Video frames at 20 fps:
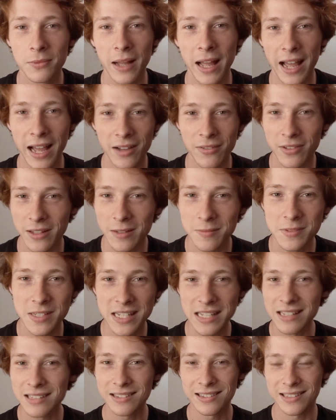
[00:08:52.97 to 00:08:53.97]
half
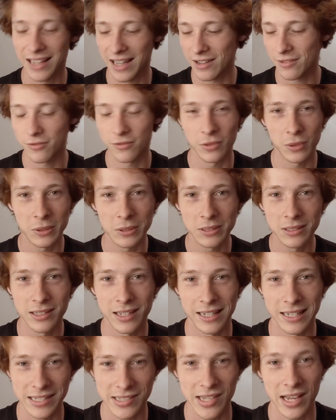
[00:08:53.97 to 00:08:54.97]
empty, half full.
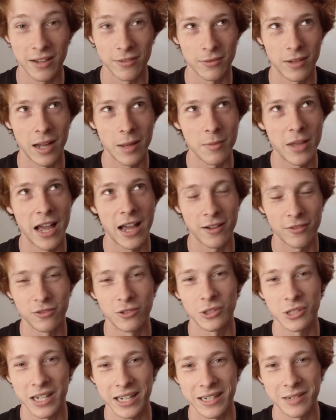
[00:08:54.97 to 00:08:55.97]
I guess half. I'm a half
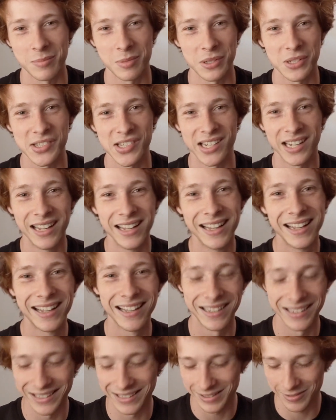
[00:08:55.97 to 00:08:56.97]
full kind of person.
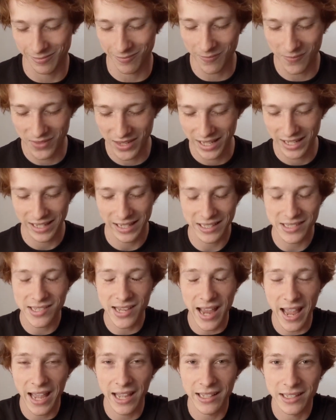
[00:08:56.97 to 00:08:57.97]
Um,
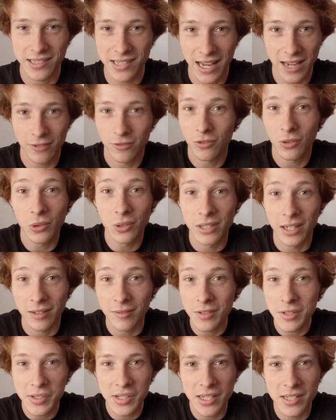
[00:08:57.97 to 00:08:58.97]
it's a it's half full, and
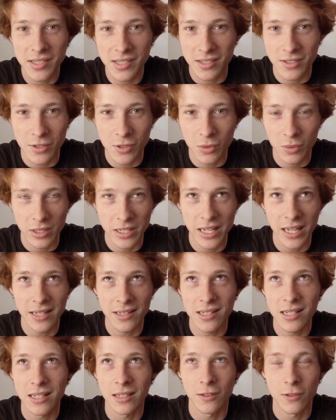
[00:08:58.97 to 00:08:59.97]
I've used it since
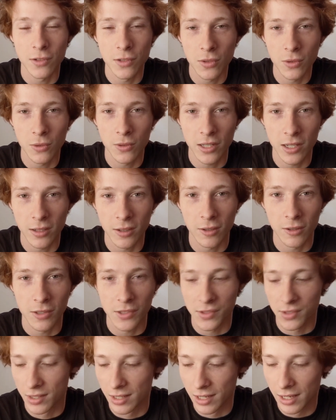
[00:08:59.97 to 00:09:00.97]
2018, two
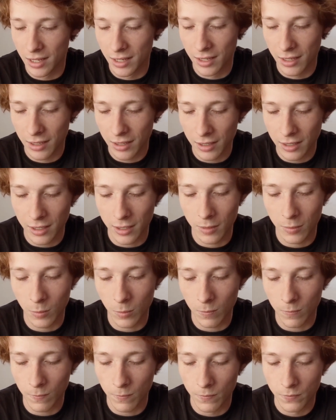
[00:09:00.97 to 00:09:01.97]
years.
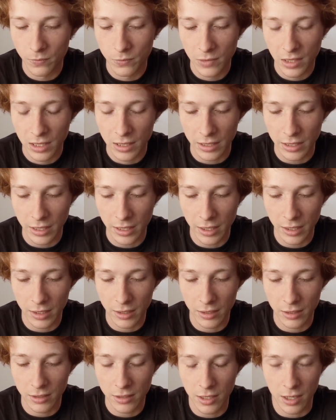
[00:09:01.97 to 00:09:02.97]
Um,
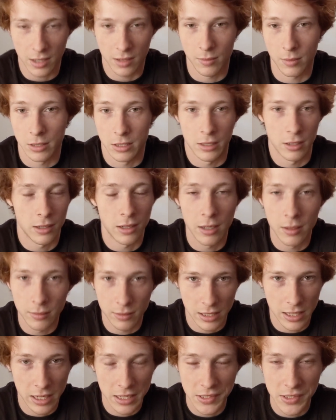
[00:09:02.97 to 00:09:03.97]
and
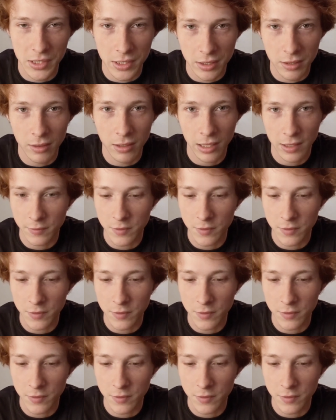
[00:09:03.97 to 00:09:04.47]
like I said, you don't